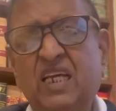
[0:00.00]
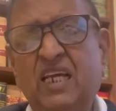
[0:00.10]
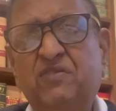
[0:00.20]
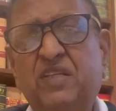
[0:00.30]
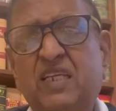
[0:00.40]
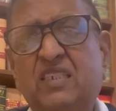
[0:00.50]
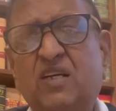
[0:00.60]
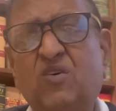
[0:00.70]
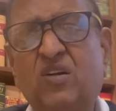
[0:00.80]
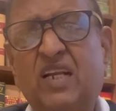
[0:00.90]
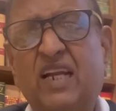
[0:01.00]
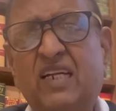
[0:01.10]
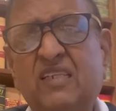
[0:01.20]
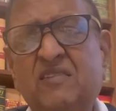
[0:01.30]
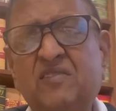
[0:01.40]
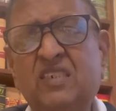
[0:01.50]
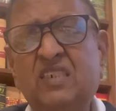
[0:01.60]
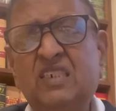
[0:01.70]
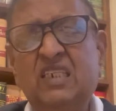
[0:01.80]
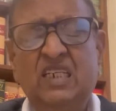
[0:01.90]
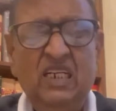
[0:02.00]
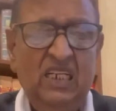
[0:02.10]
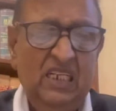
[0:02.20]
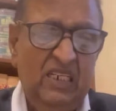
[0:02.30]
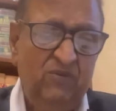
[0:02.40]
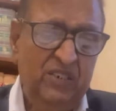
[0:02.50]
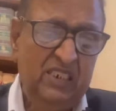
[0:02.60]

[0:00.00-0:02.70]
If there is a contract which